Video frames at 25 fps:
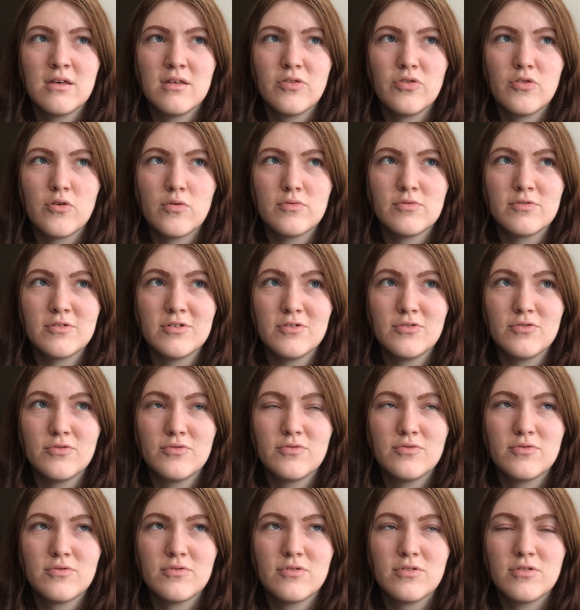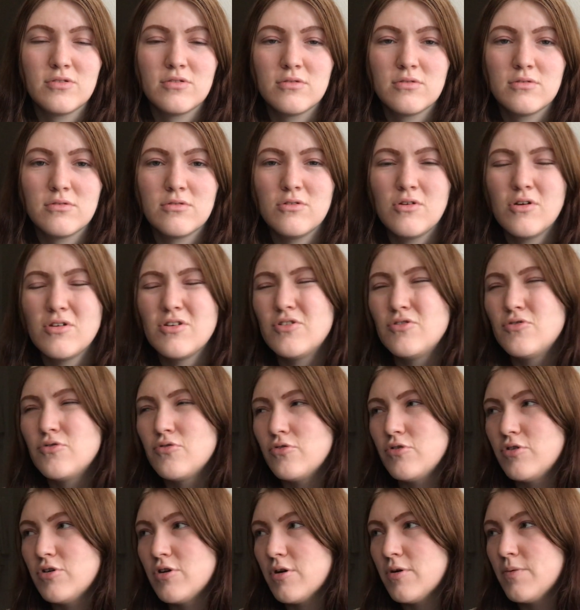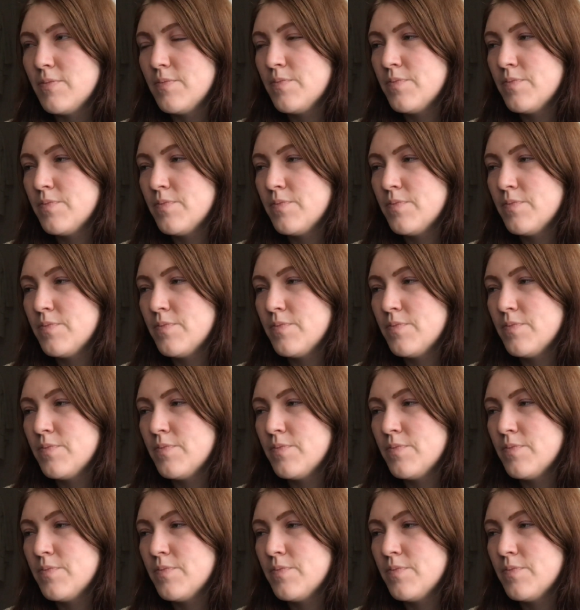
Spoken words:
there was not an intruder,